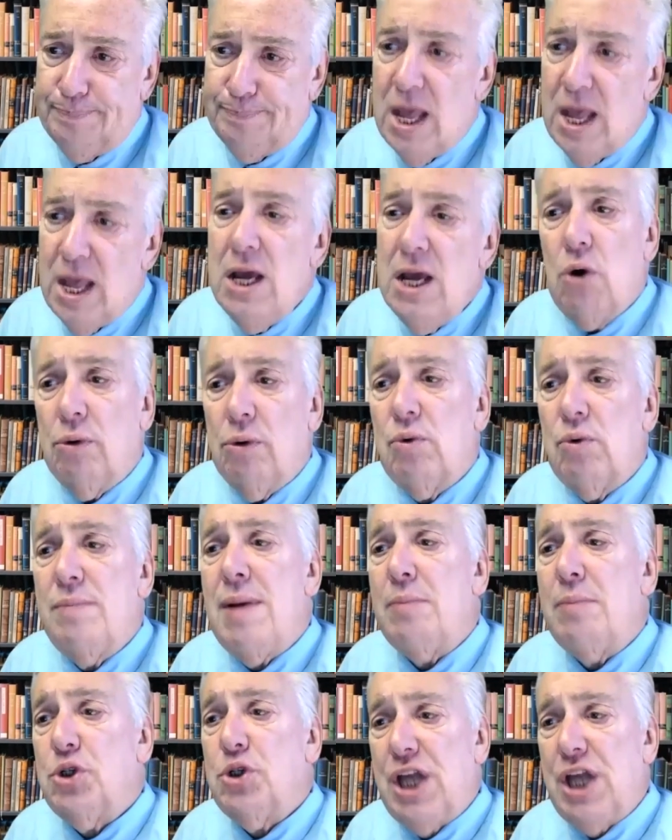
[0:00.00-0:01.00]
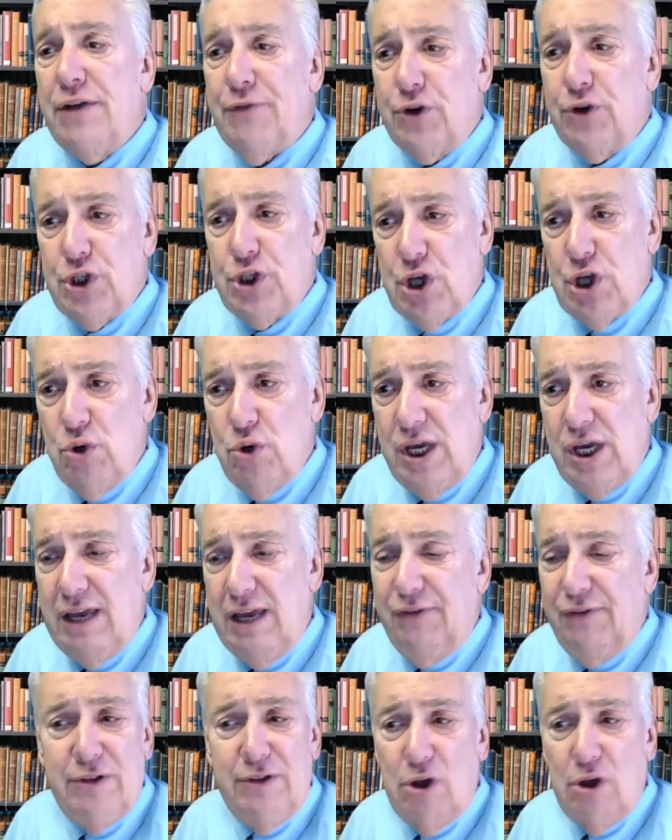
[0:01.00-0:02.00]
So remember State versus
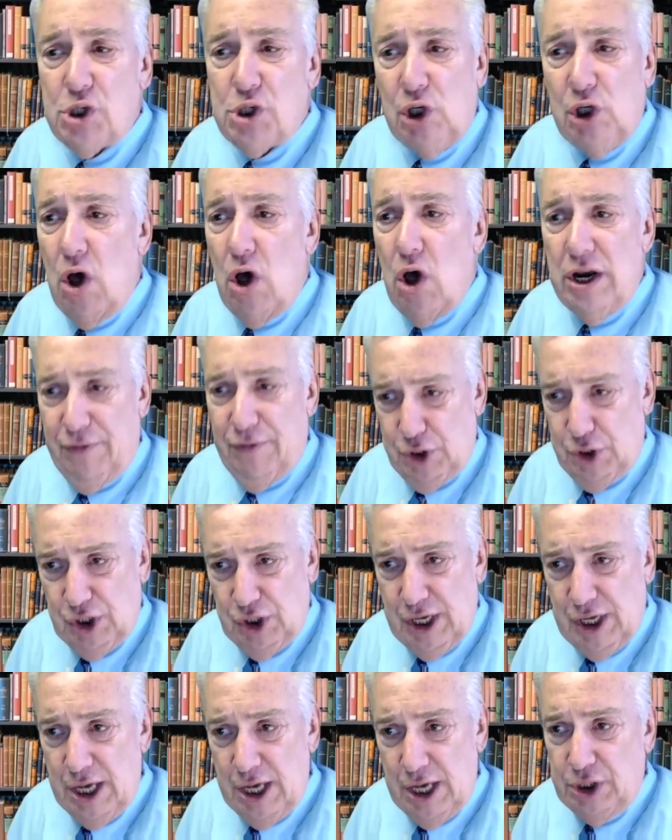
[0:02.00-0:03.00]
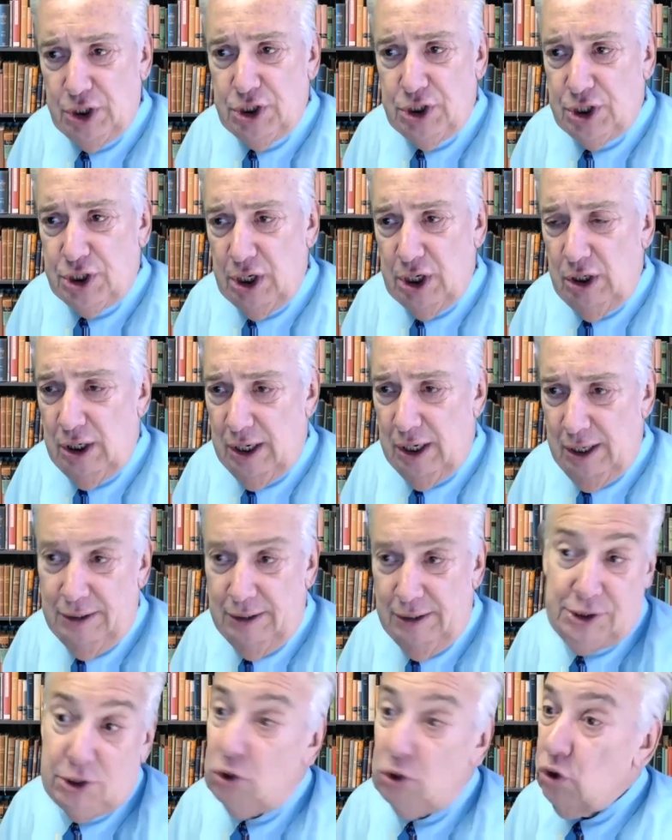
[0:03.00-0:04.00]
O'Keefe. Even though it's a law division case, it's still
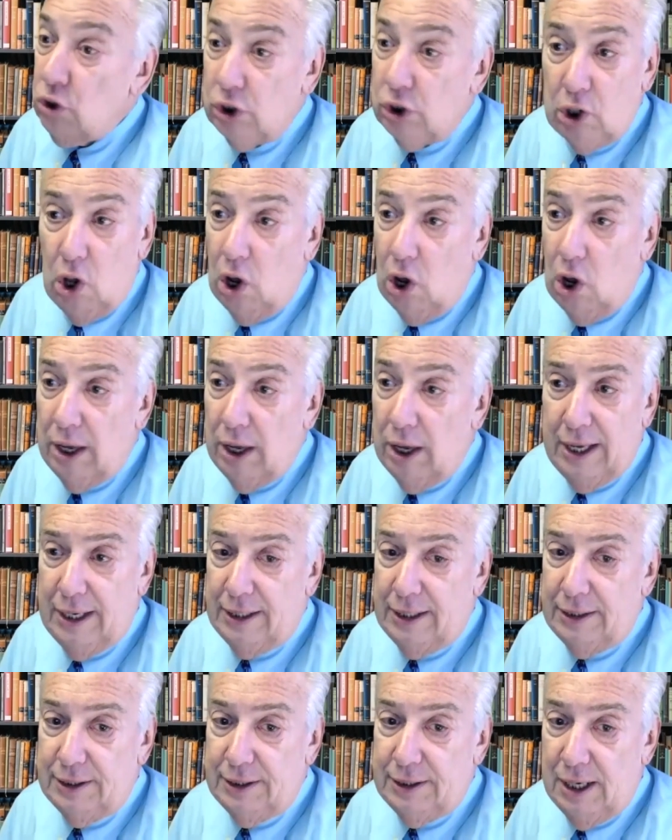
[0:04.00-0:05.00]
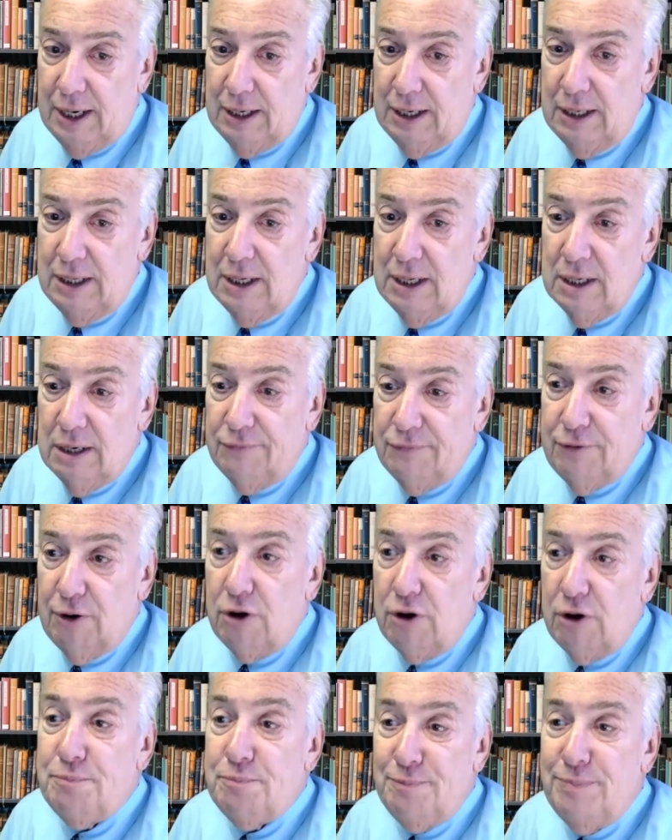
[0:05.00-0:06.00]
good law and
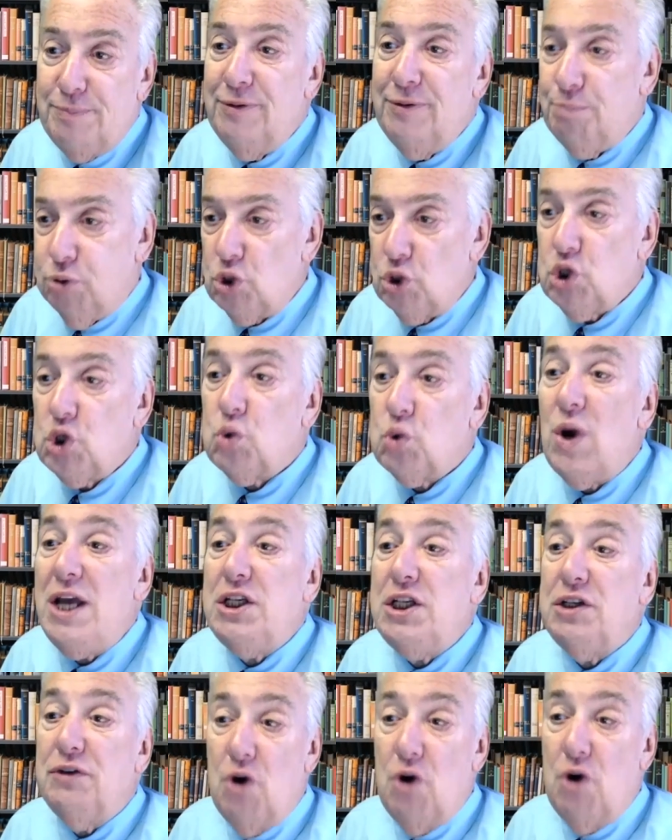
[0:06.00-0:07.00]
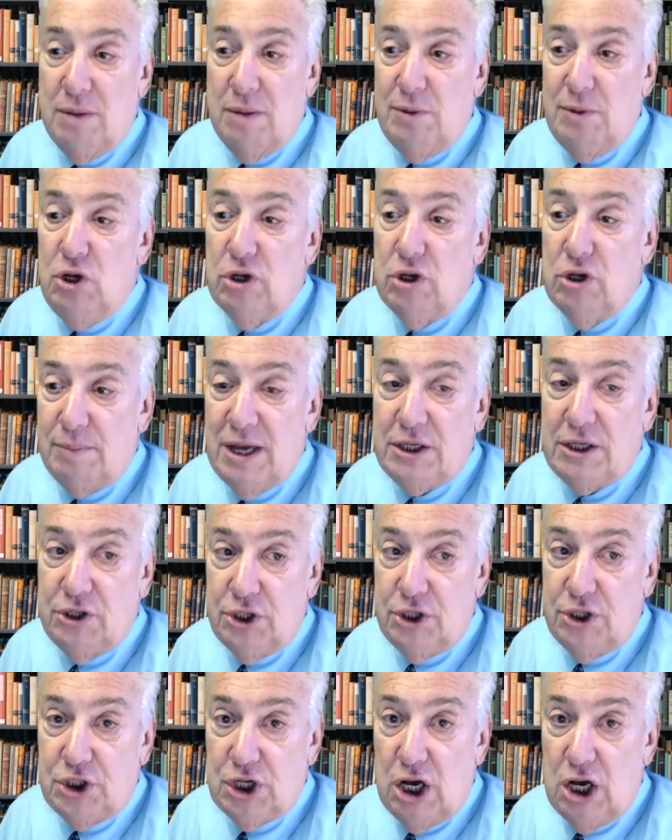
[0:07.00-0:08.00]
very persuasive argument you can make to
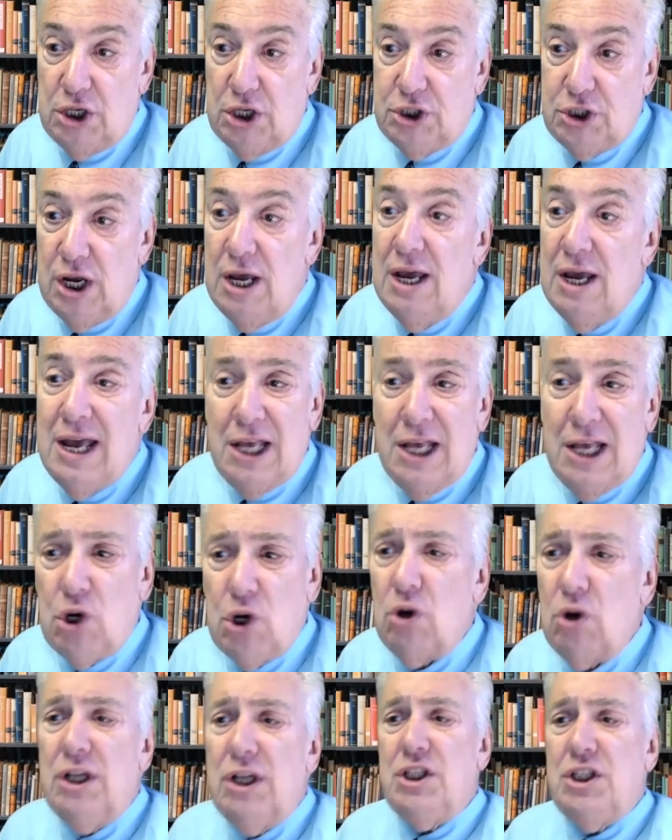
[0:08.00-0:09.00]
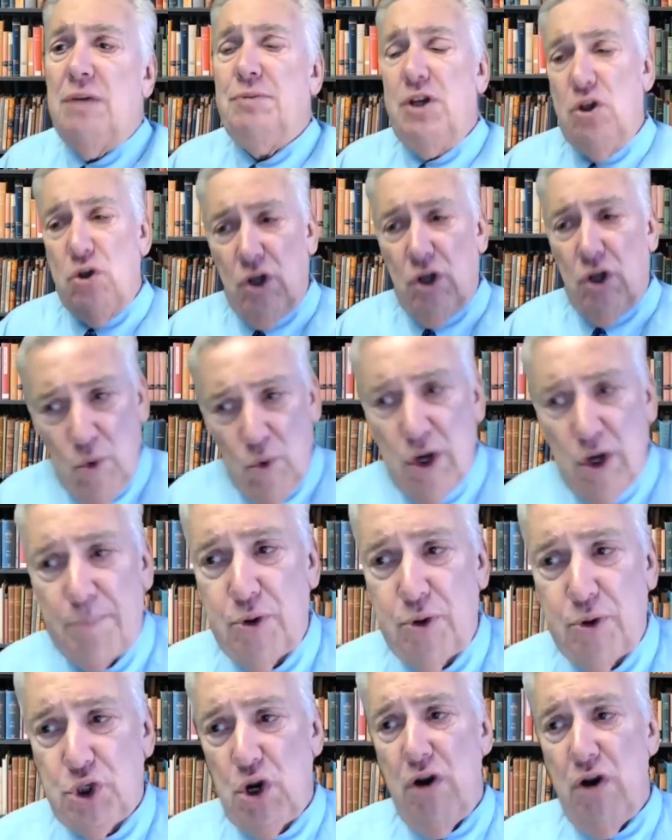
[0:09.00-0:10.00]
the judge, and certainly something you're going to want to
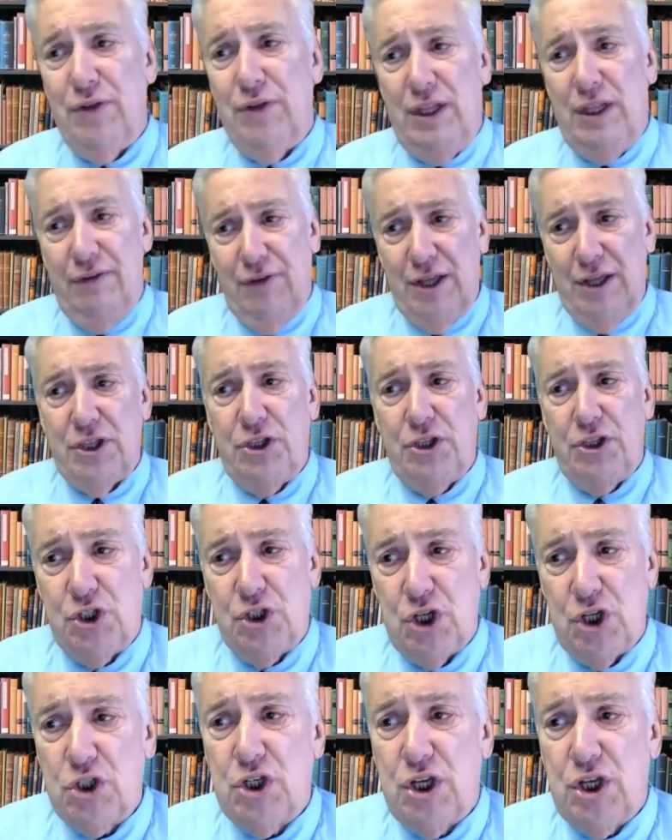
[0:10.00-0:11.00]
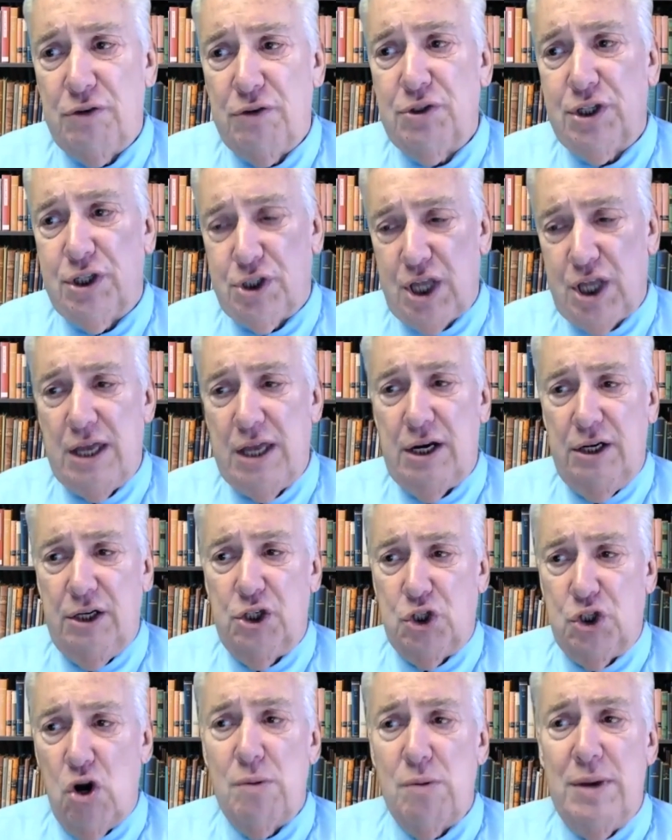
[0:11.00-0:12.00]
preserve in the event that the judge gives the state an
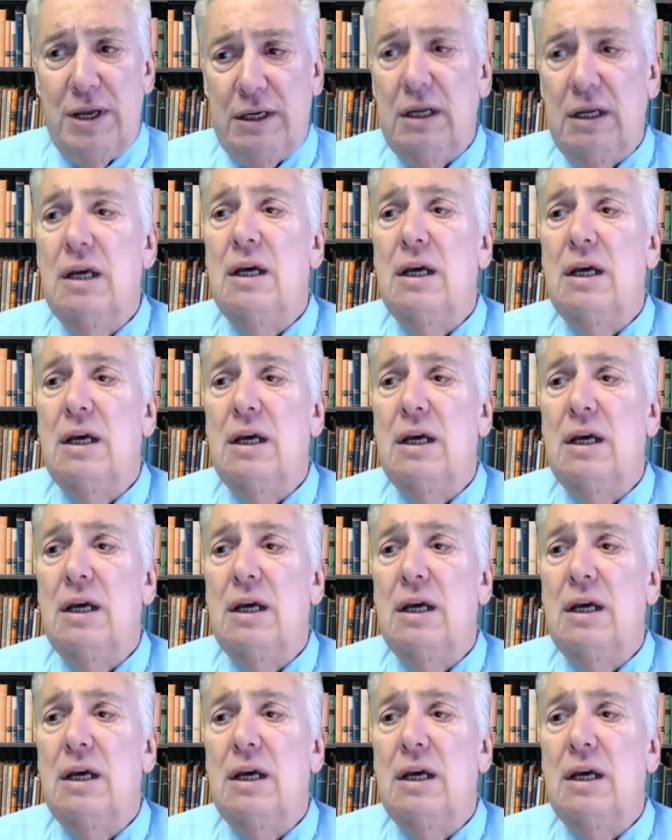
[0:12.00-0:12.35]
adjournment.